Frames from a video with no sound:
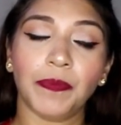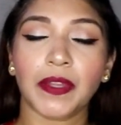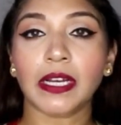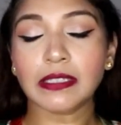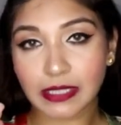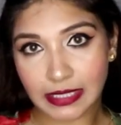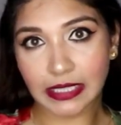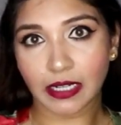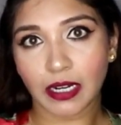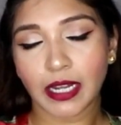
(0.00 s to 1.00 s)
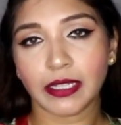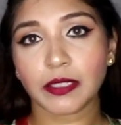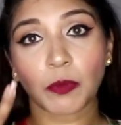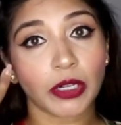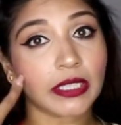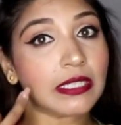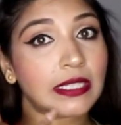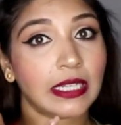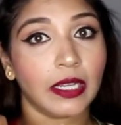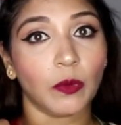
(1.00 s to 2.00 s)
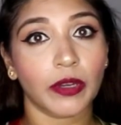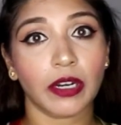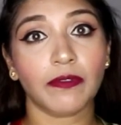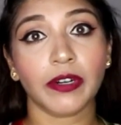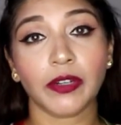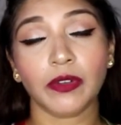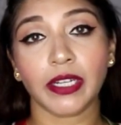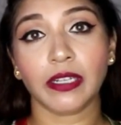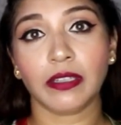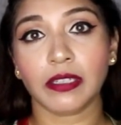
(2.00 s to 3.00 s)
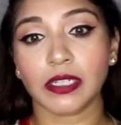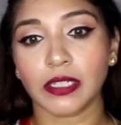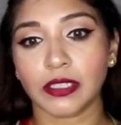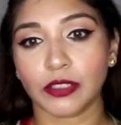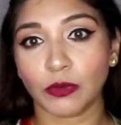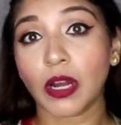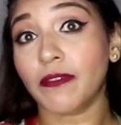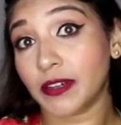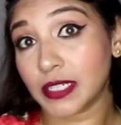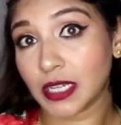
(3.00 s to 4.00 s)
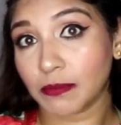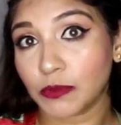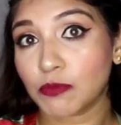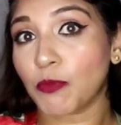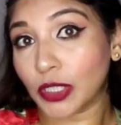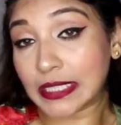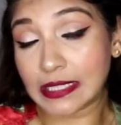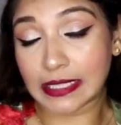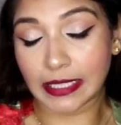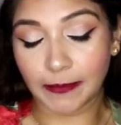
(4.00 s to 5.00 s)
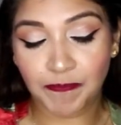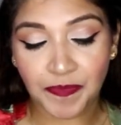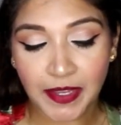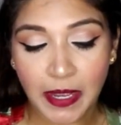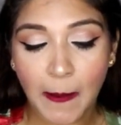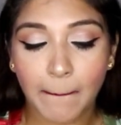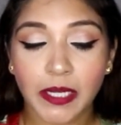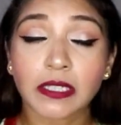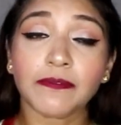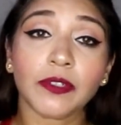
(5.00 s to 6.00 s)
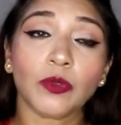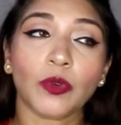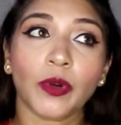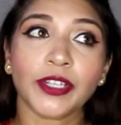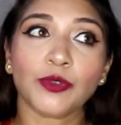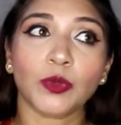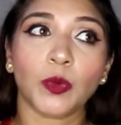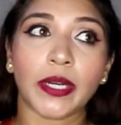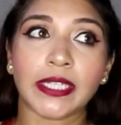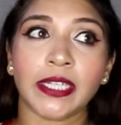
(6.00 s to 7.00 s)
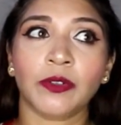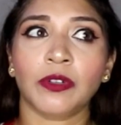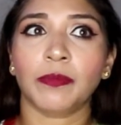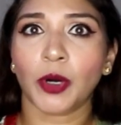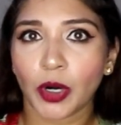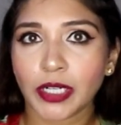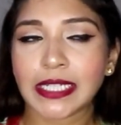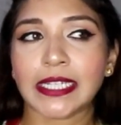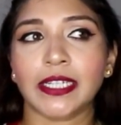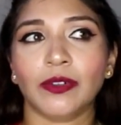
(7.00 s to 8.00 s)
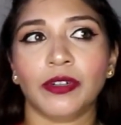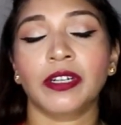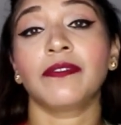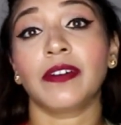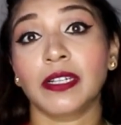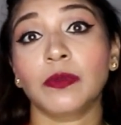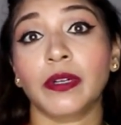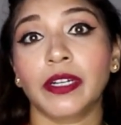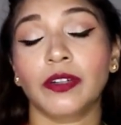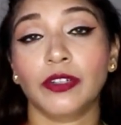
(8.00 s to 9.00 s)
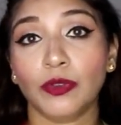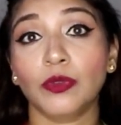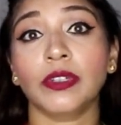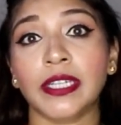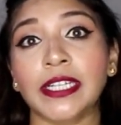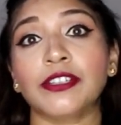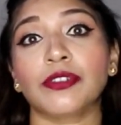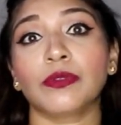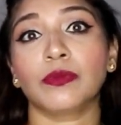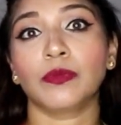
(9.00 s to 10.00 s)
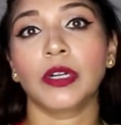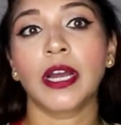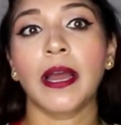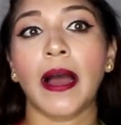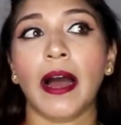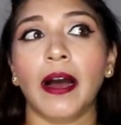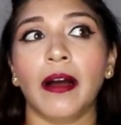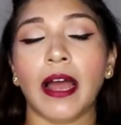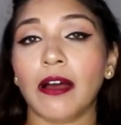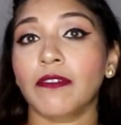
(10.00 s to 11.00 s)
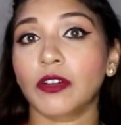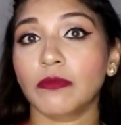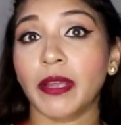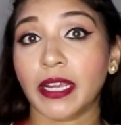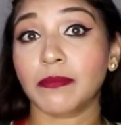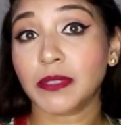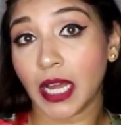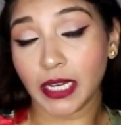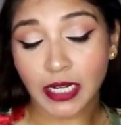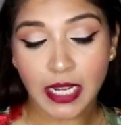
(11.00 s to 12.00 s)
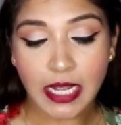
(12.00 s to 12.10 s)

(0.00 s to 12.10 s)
concealer and spot concealing wherever you need to cover it up, to spot conceal. But if you're going to a wedding or a party or an event where you do need to have a good makeup done,